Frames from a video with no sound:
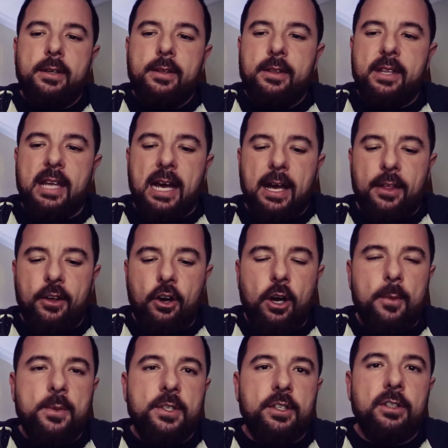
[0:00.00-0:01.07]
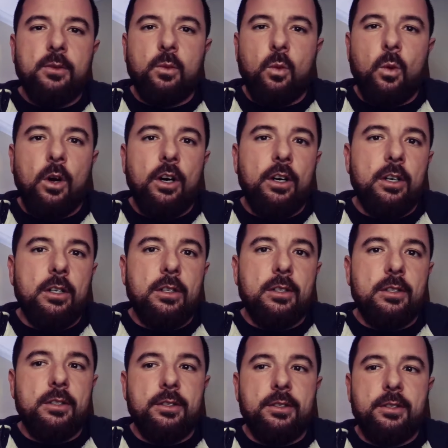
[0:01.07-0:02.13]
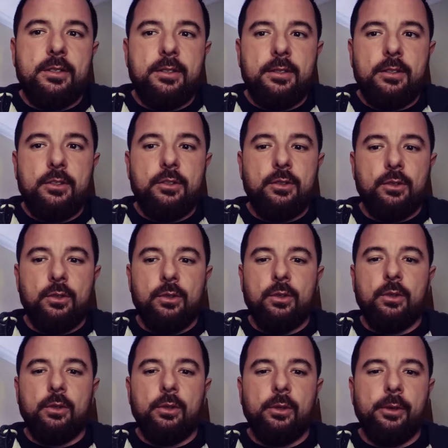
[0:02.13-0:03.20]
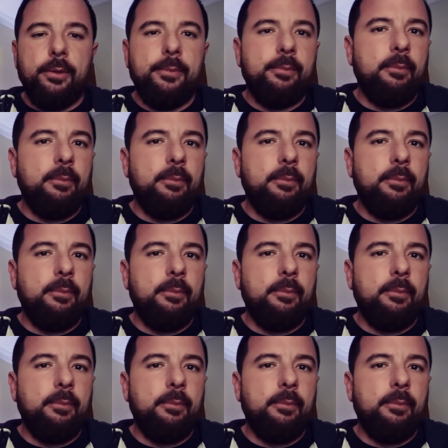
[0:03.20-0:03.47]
The other option was to